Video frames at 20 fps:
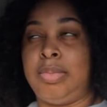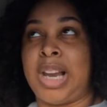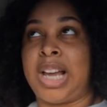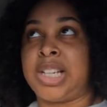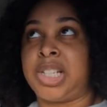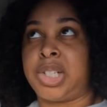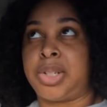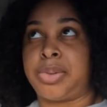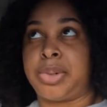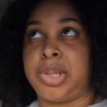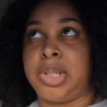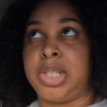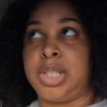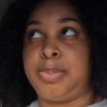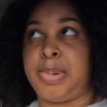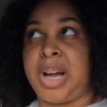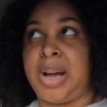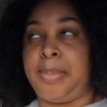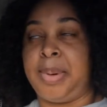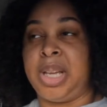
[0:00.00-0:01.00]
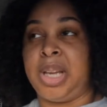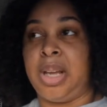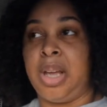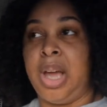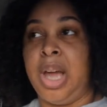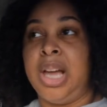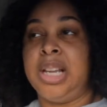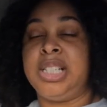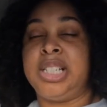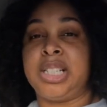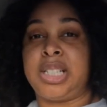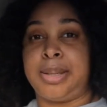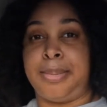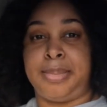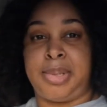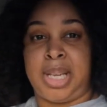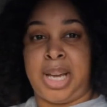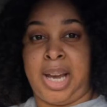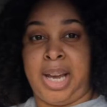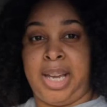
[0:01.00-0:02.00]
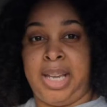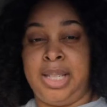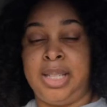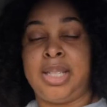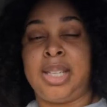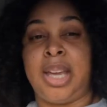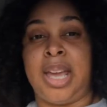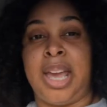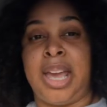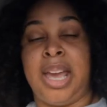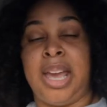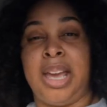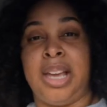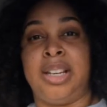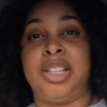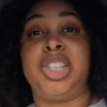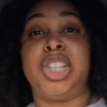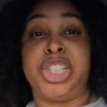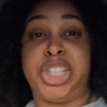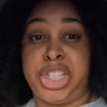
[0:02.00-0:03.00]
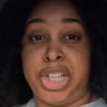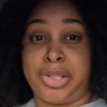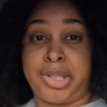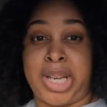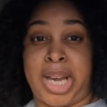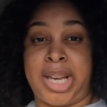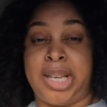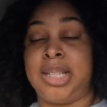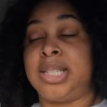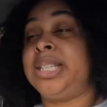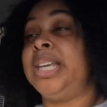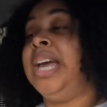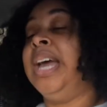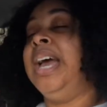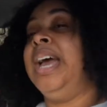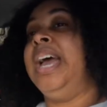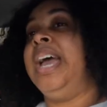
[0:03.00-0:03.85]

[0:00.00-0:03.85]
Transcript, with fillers: not shorts probably just some tights and the sheer tights